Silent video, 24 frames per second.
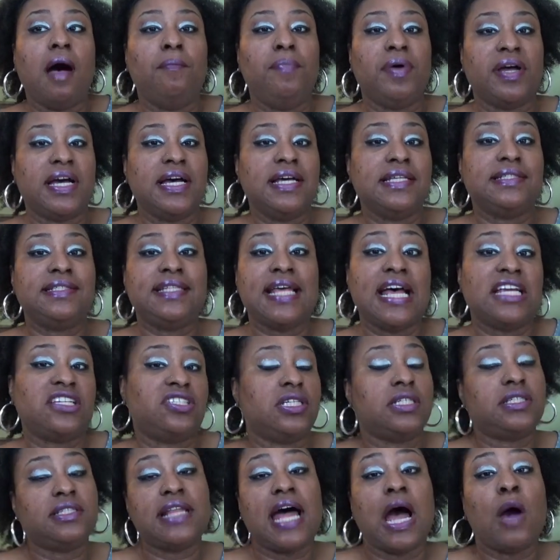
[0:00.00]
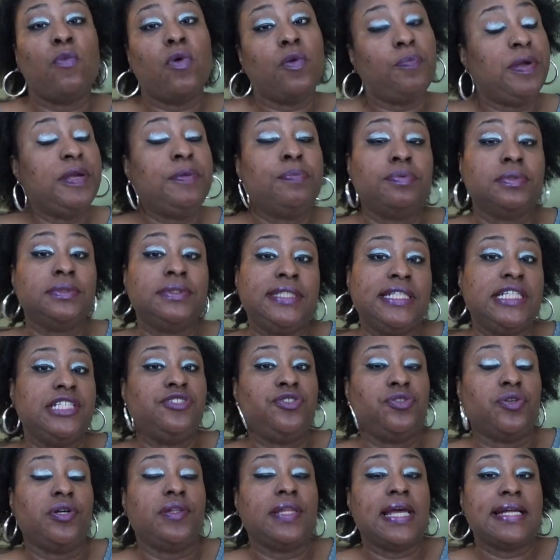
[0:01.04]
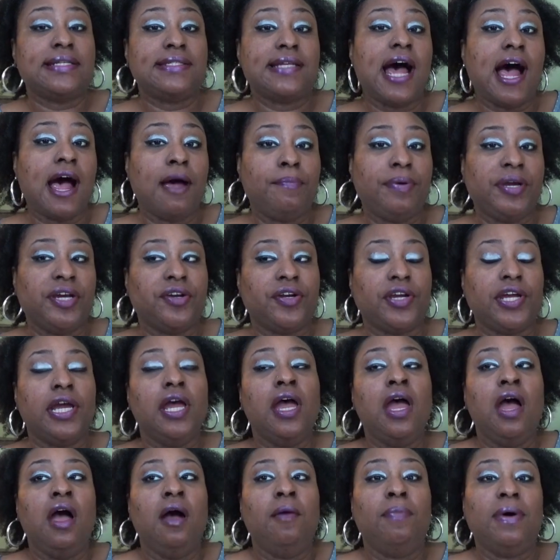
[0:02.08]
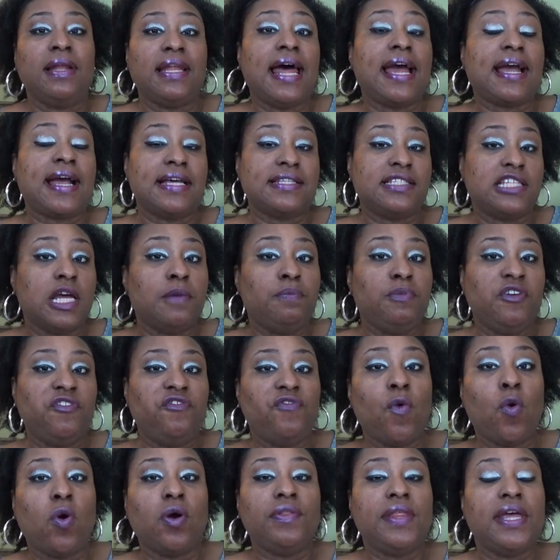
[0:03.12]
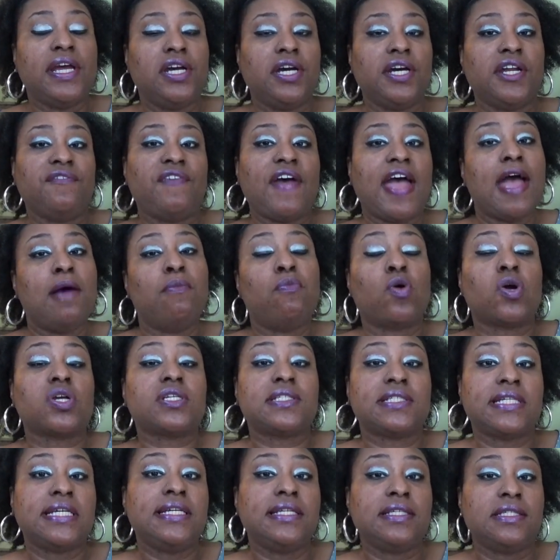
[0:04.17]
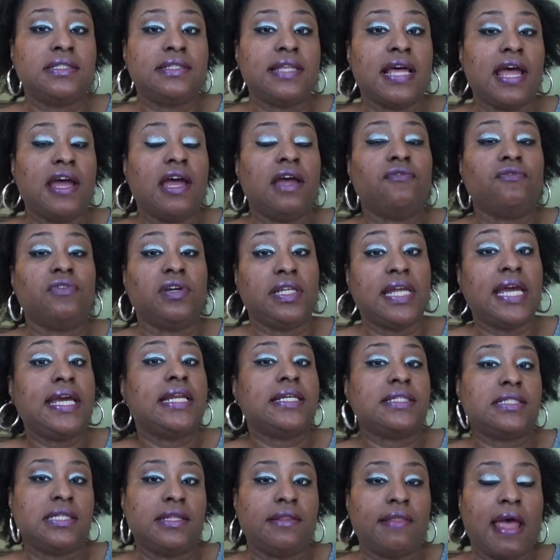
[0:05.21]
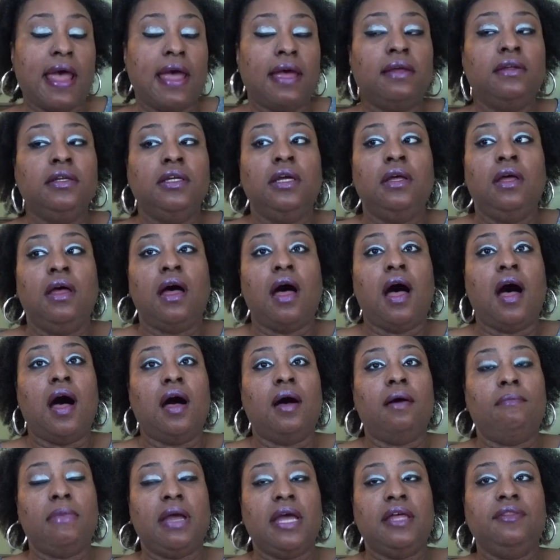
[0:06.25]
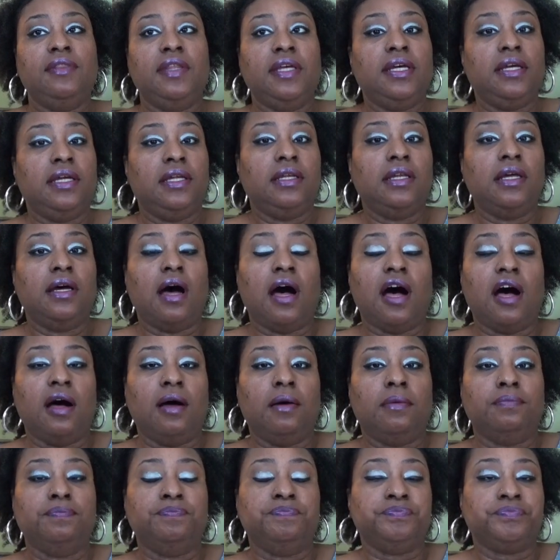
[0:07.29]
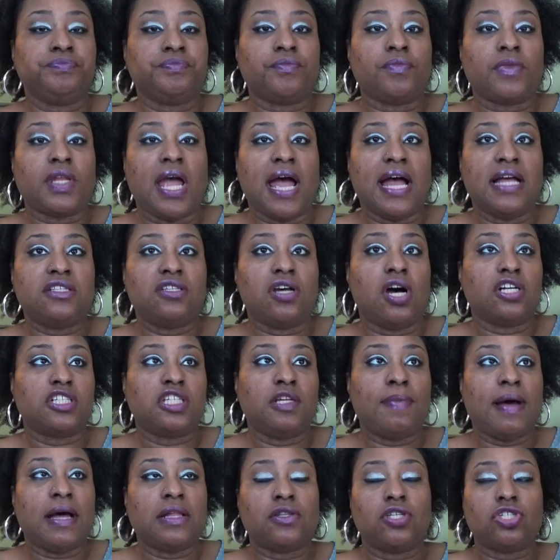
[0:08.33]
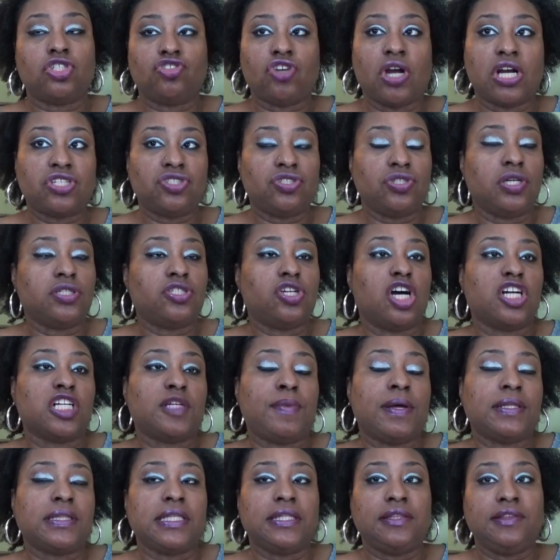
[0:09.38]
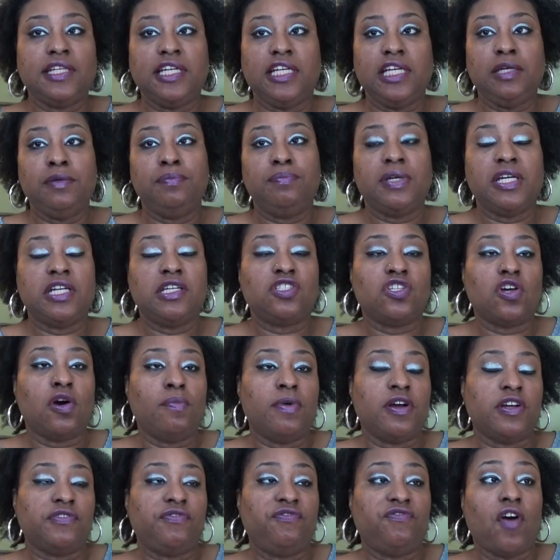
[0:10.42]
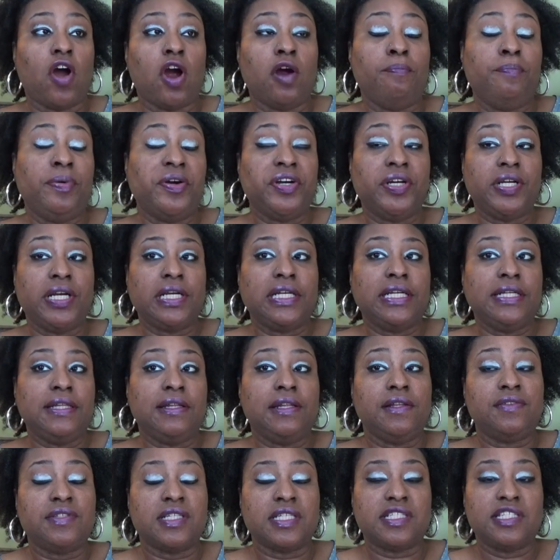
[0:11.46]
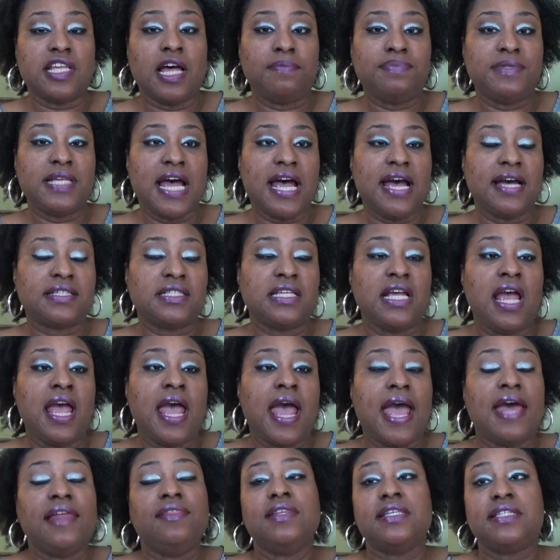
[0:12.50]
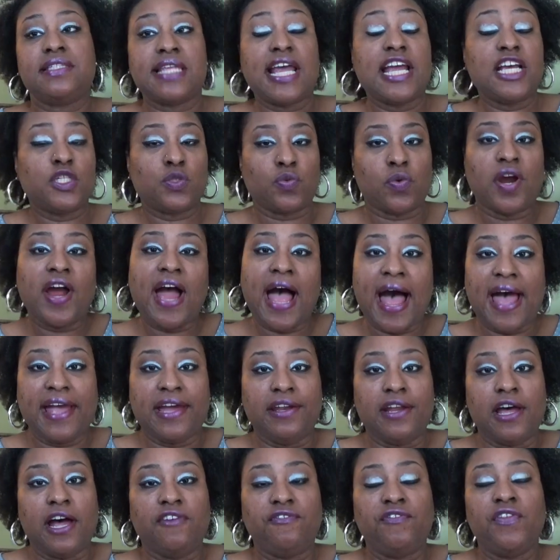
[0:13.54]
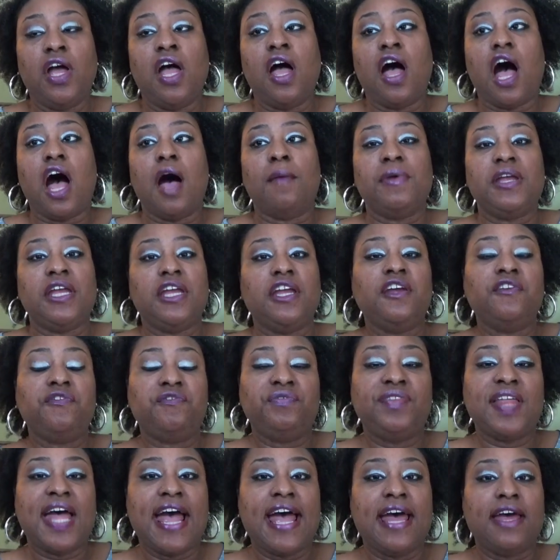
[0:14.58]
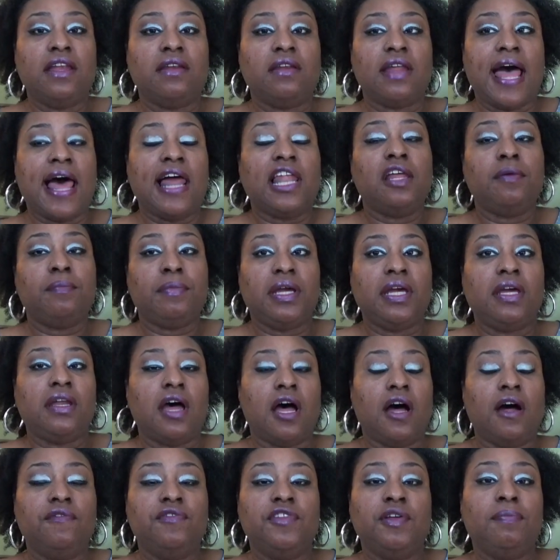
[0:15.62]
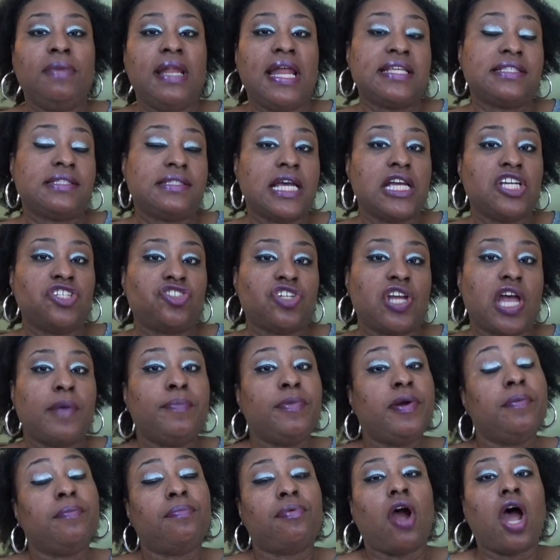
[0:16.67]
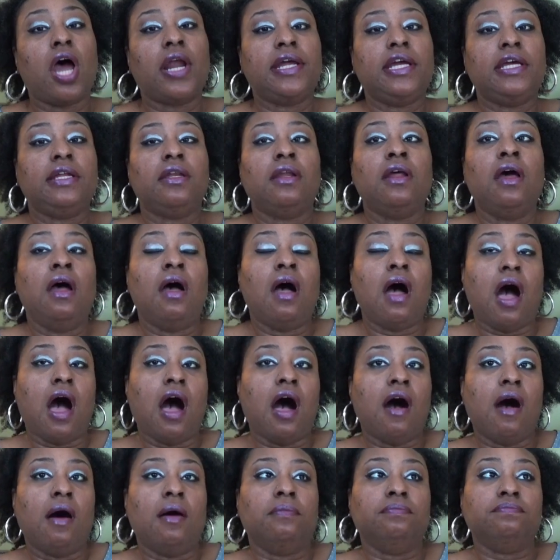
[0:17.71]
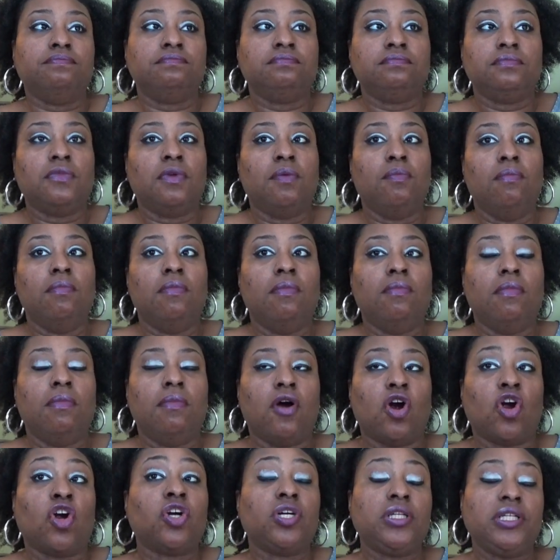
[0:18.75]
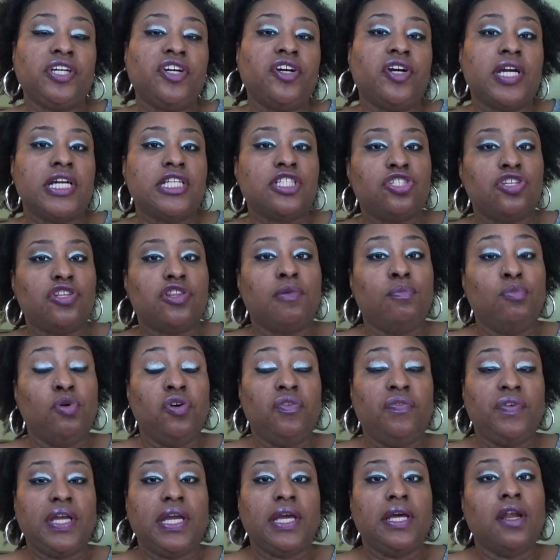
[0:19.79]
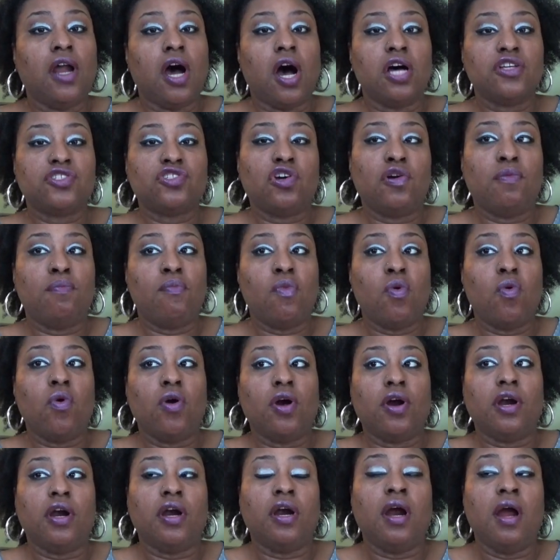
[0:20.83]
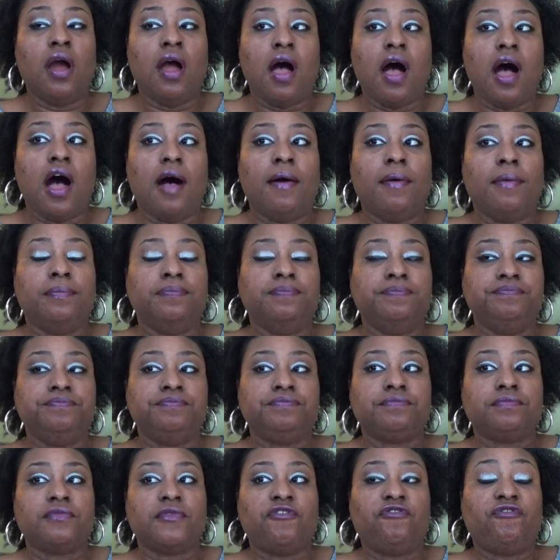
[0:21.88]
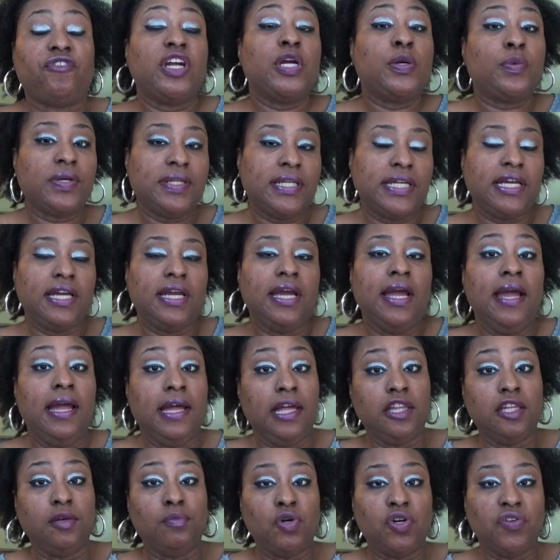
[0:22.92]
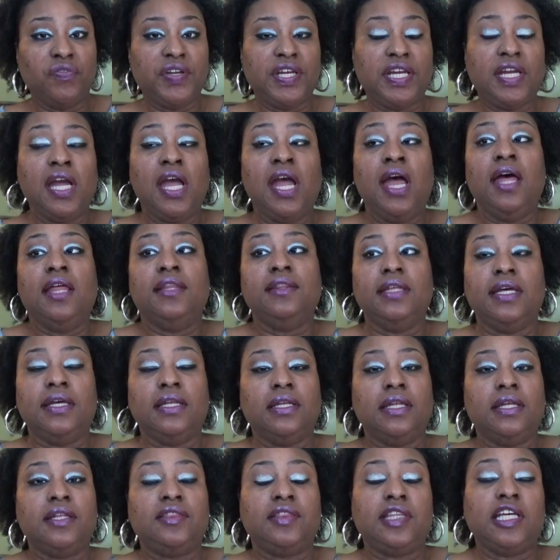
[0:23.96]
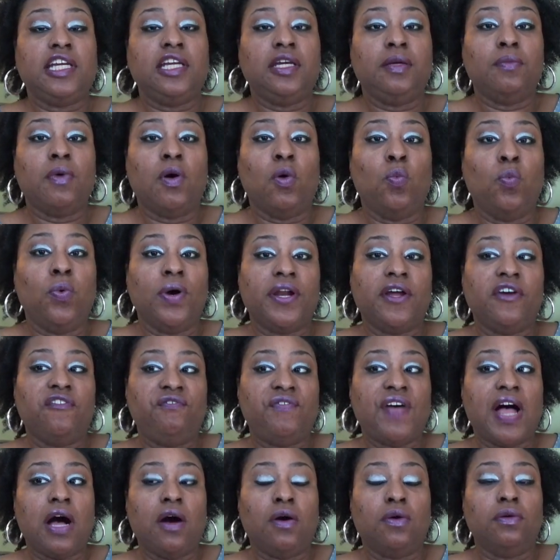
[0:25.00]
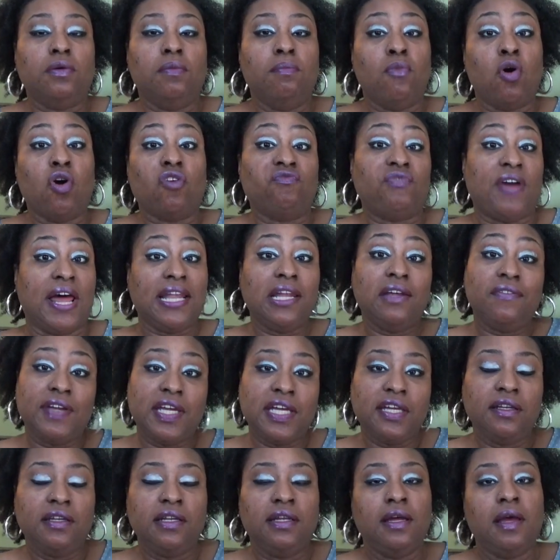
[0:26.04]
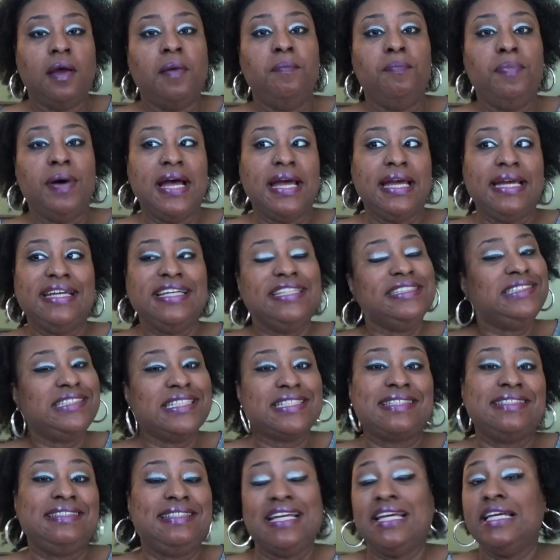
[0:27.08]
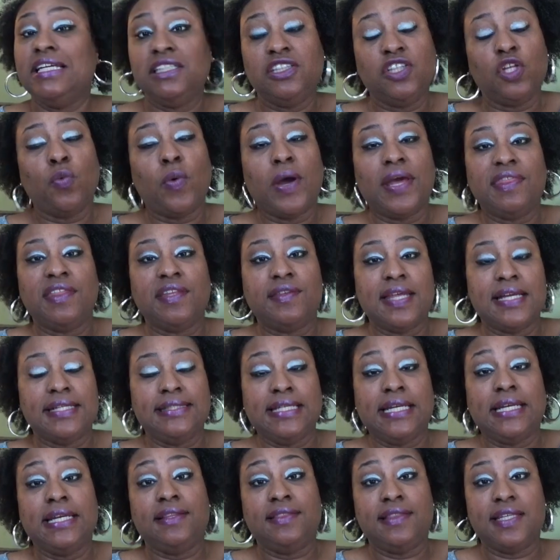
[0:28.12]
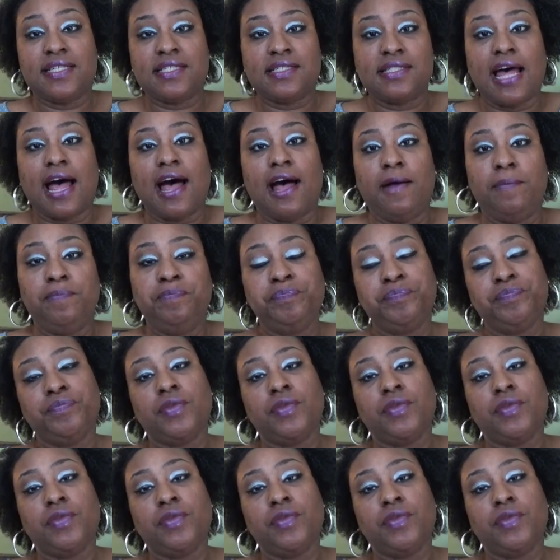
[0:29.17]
because that's just not what people did during that time period. But like I said before, they could have had more scenes that related to that. And then I talked about the structure, I talked about the theme being so much far buried underneath the subtext, and the stakes weren't high enough. If that element of the molestation had been brought in earlier into the movie and also more frequently in the movie, then the theme would have felt more relevant, but it just didn't the way that they did it this time.